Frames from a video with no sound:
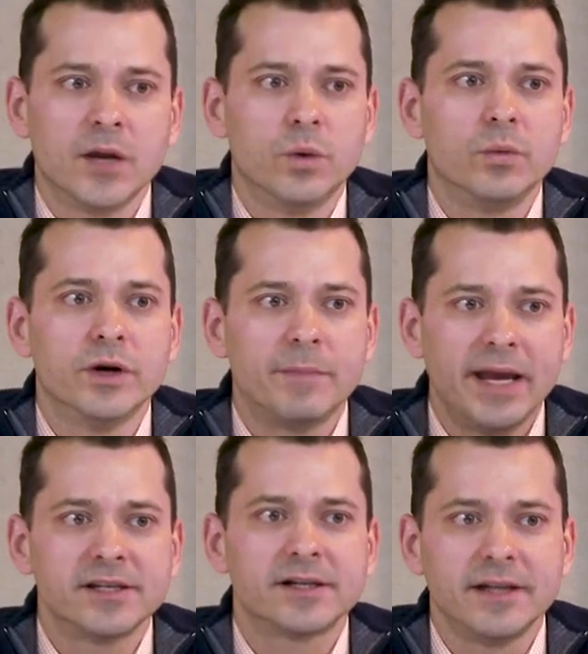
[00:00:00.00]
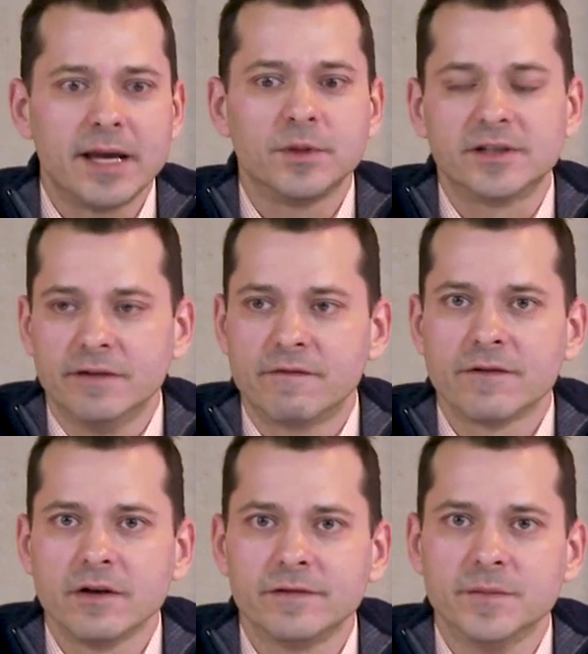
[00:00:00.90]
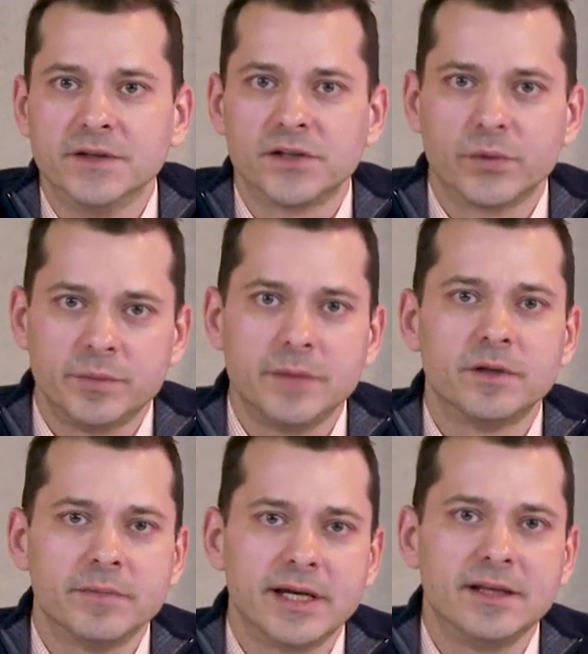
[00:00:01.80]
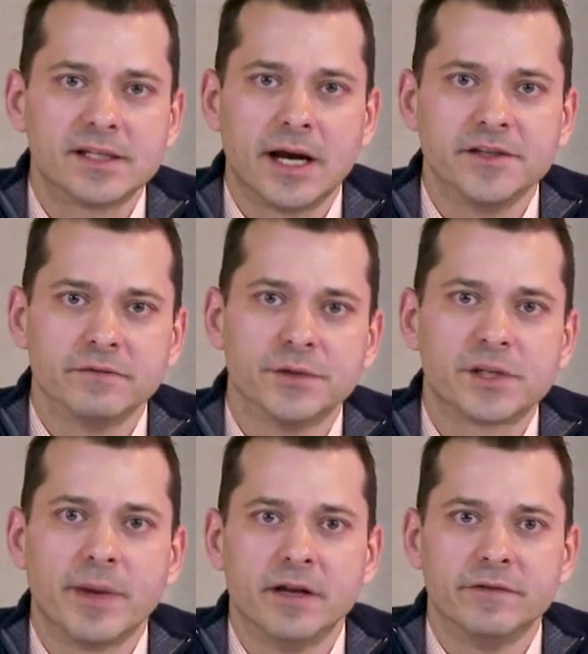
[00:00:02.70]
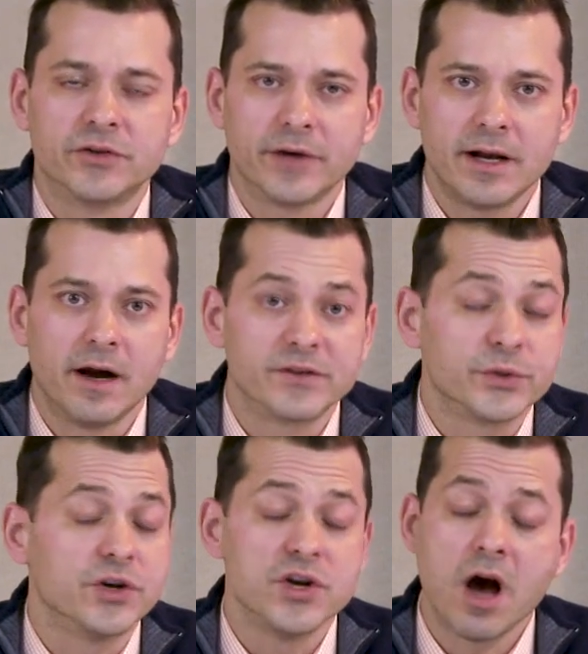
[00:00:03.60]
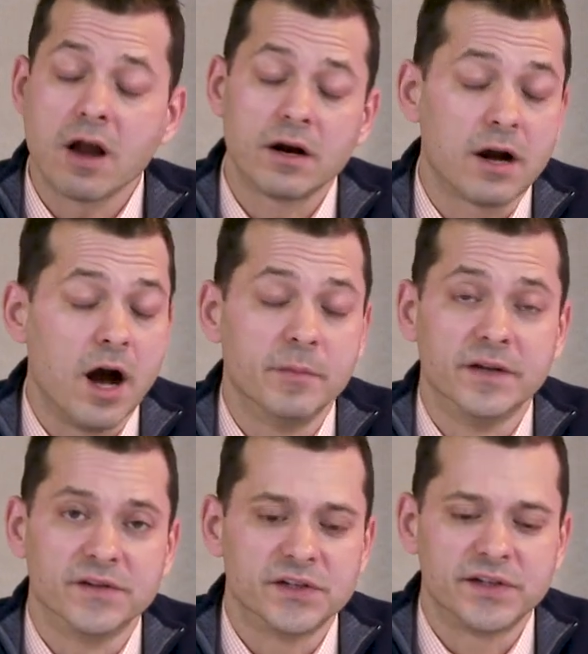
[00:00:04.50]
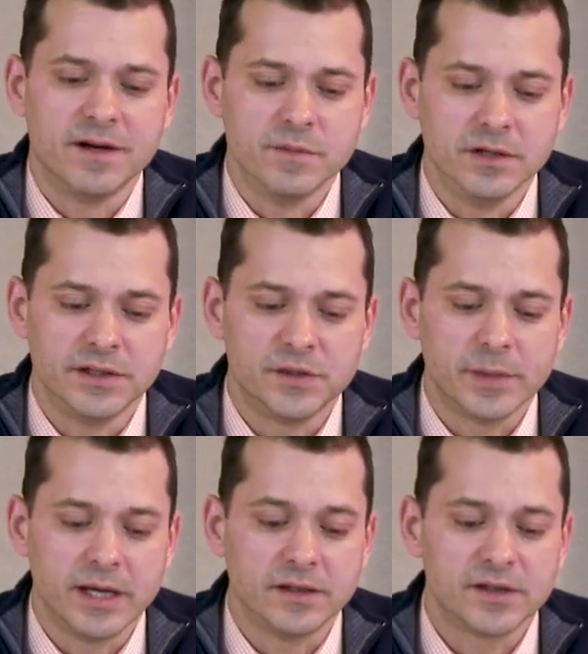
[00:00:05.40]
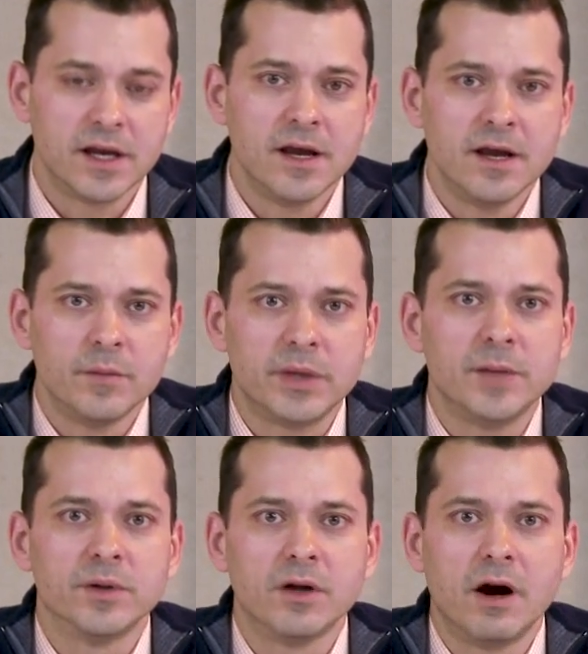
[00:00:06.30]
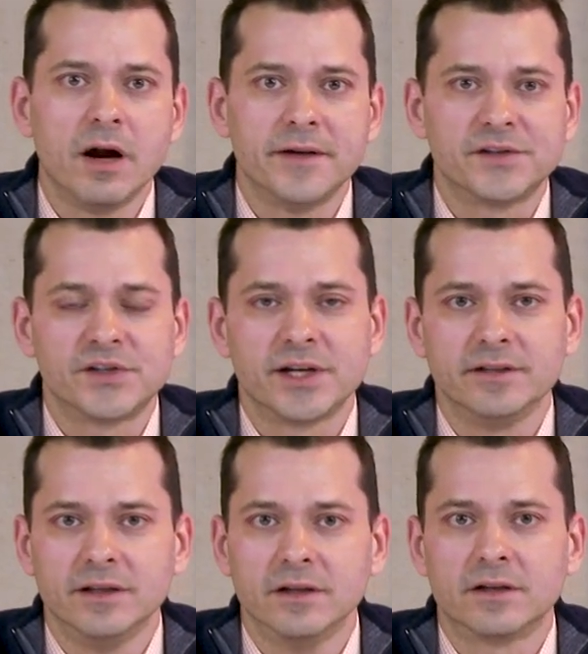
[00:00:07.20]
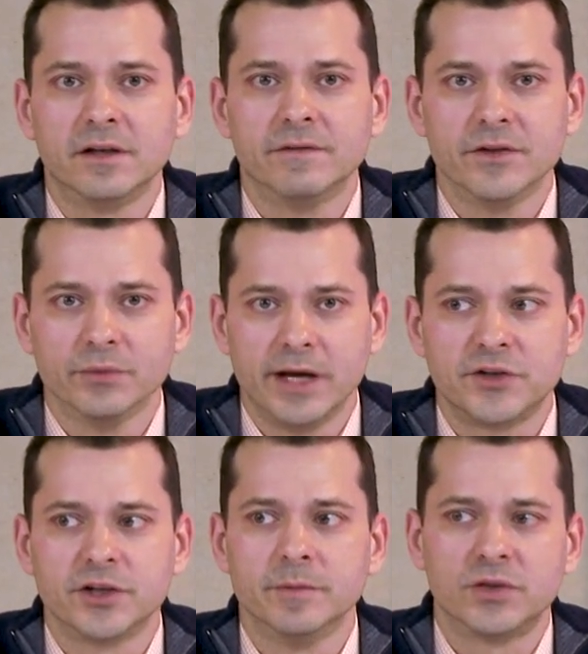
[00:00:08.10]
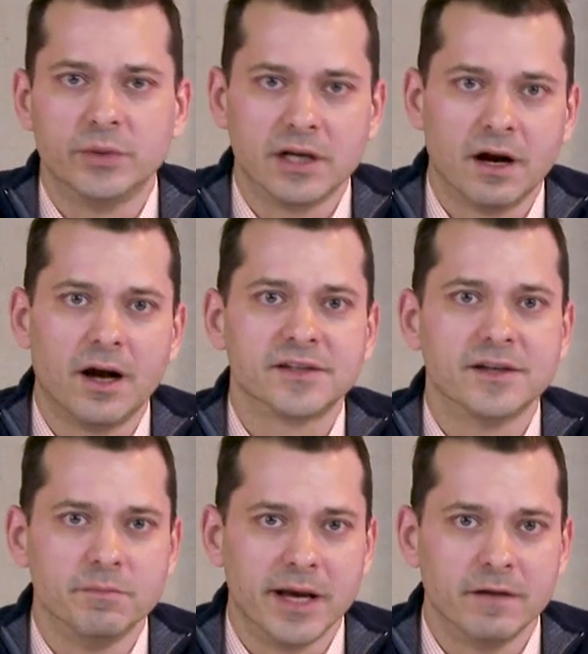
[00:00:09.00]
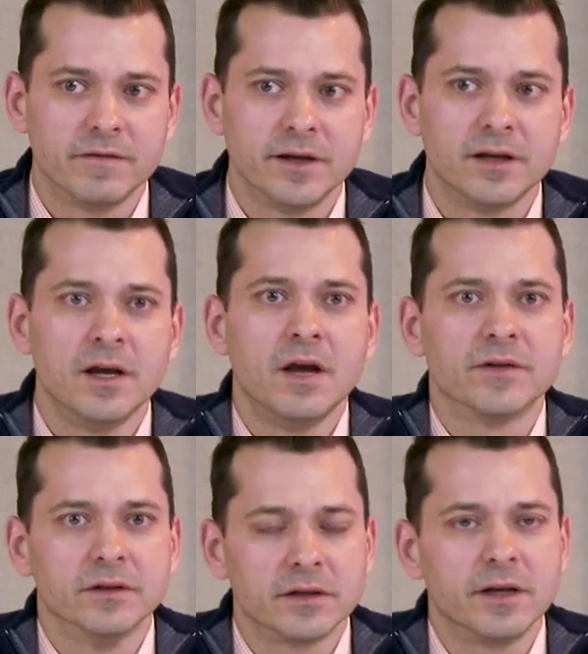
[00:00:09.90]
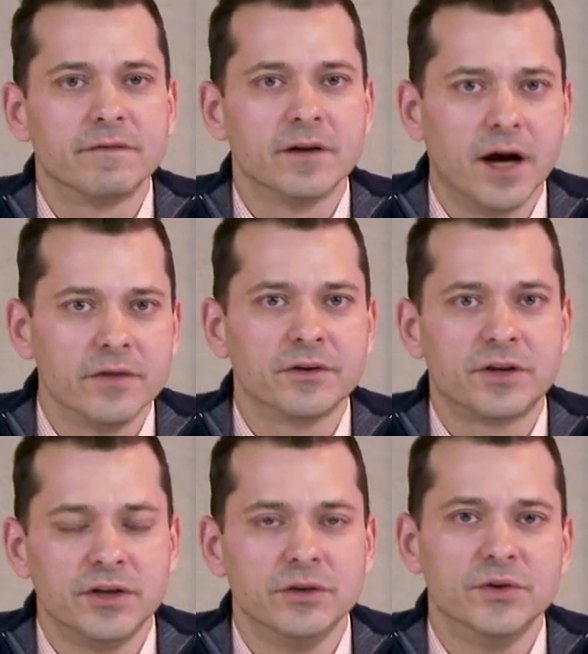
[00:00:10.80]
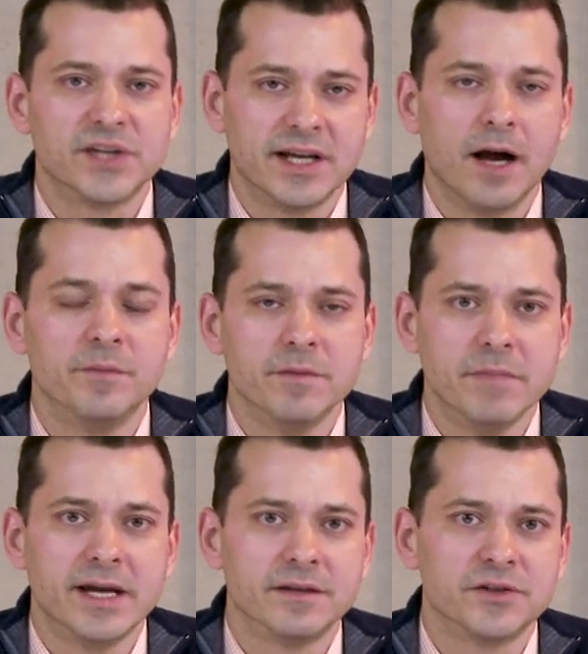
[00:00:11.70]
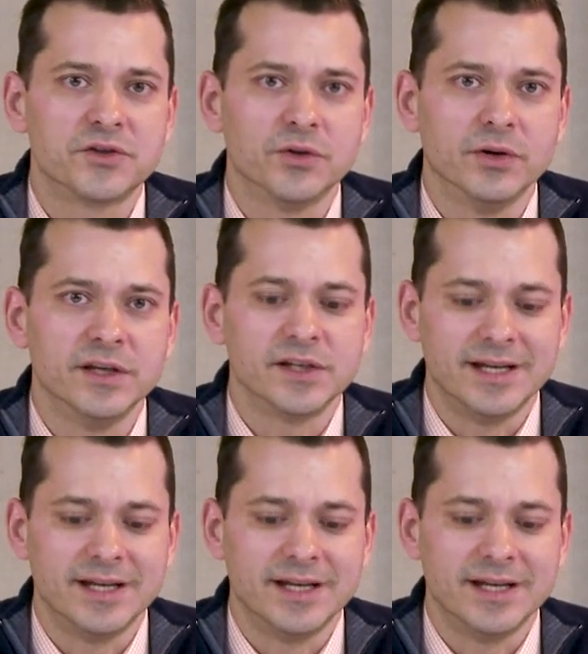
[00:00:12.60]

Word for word: And what we're basically able to infer from this is when people make these kinds of risk-benefit trade-offs, which are not uncommon in the sustainability space, people aren't necessarily looking for the ratio between cost and benefit. They're looking for other cues that help them make this choice.